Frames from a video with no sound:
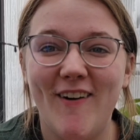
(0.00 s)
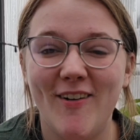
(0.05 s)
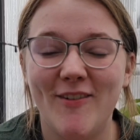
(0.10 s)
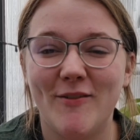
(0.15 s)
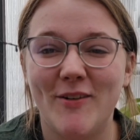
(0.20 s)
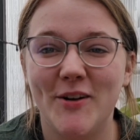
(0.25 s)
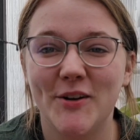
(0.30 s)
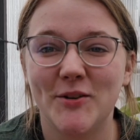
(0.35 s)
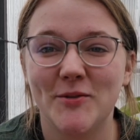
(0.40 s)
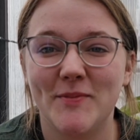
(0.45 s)

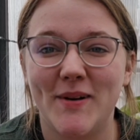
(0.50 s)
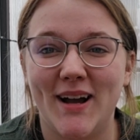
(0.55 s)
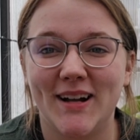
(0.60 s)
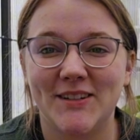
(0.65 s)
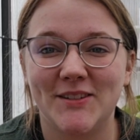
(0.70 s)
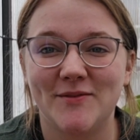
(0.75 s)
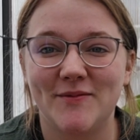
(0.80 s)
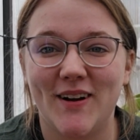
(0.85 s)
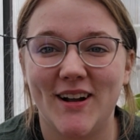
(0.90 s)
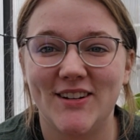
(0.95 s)
y'all, welcome
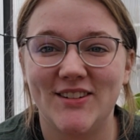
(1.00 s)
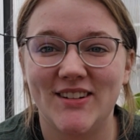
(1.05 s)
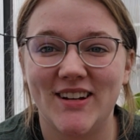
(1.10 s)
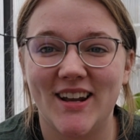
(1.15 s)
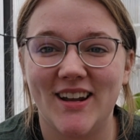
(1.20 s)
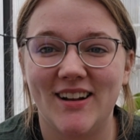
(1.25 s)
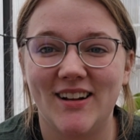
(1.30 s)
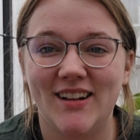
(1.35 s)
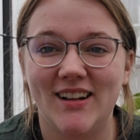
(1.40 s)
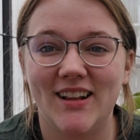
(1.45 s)
back to my
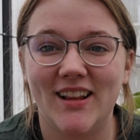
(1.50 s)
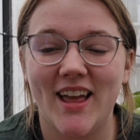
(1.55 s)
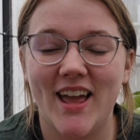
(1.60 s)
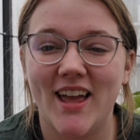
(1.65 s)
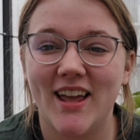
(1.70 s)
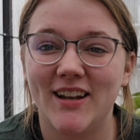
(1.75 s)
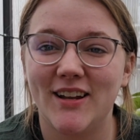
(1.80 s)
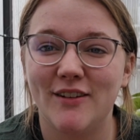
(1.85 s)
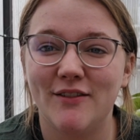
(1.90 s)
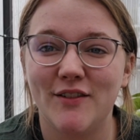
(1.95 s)
channel,
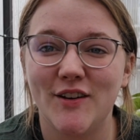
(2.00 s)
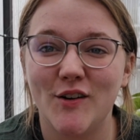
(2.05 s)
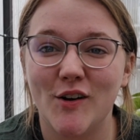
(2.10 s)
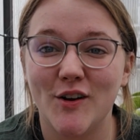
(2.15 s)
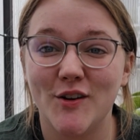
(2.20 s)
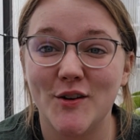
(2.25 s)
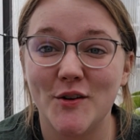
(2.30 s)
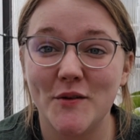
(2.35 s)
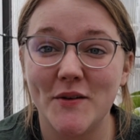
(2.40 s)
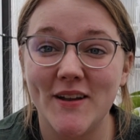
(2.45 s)
and if
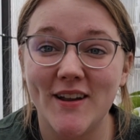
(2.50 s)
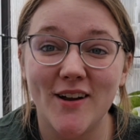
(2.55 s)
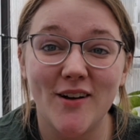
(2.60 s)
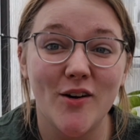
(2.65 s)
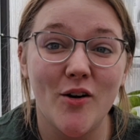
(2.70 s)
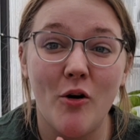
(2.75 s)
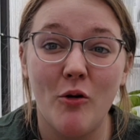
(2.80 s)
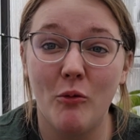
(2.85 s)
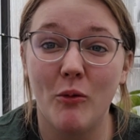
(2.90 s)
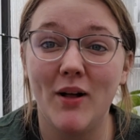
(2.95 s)
you are new
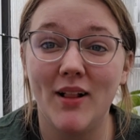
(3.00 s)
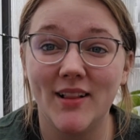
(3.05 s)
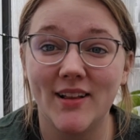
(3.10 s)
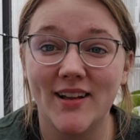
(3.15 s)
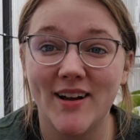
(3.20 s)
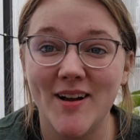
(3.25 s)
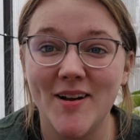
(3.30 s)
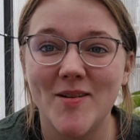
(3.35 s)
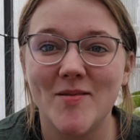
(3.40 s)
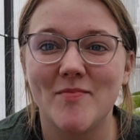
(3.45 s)
here,
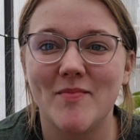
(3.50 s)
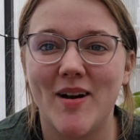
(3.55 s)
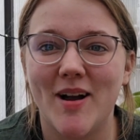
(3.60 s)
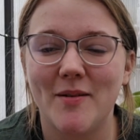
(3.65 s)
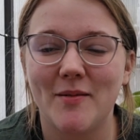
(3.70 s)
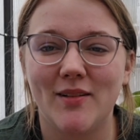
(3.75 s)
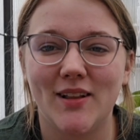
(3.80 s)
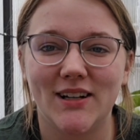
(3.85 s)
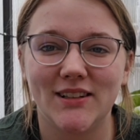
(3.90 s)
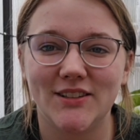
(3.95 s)
welcome.
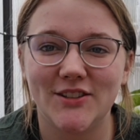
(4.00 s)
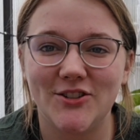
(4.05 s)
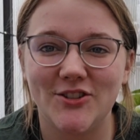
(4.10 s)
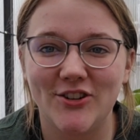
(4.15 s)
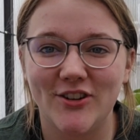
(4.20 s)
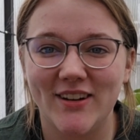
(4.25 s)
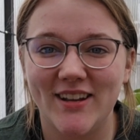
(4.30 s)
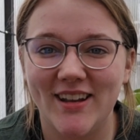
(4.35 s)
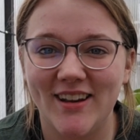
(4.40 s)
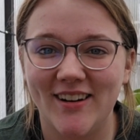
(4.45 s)
I'm glad
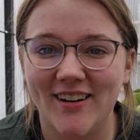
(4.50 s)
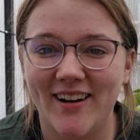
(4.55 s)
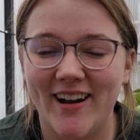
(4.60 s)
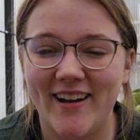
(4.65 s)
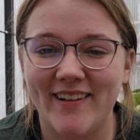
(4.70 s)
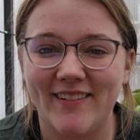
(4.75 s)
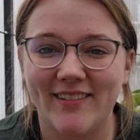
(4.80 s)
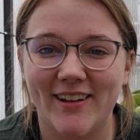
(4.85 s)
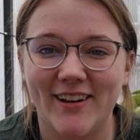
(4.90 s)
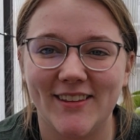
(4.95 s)
that you're
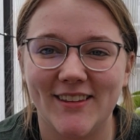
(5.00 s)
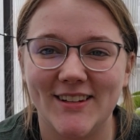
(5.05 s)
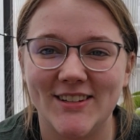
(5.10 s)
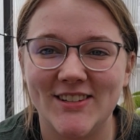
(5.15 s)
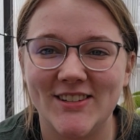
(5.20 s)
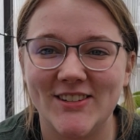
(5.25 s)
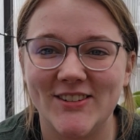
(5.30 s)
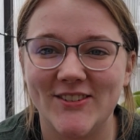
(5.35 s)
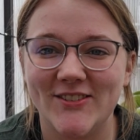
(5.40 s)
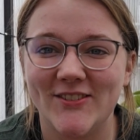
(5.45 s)
here. I'm glad
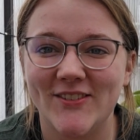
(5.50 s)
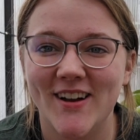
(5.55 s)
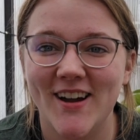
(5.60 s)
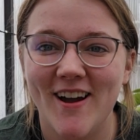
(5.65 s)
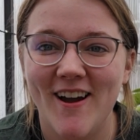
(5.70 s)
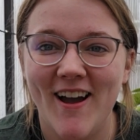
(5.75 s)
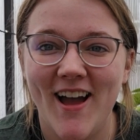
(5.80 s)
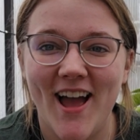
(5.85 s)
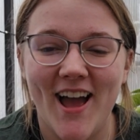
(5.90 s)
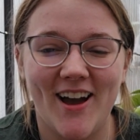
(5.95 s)
that you
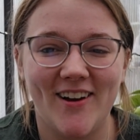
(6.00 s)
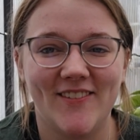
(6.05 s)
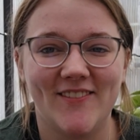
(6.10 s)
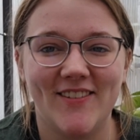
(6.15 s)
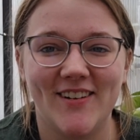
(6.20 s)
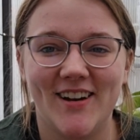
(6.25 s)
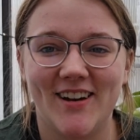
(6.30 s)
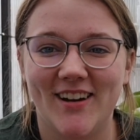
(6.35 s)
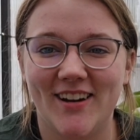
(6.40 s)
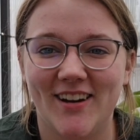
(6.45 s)

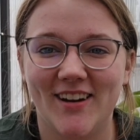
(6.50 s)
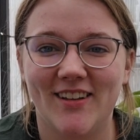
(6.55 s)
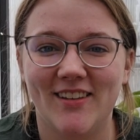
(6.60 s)
have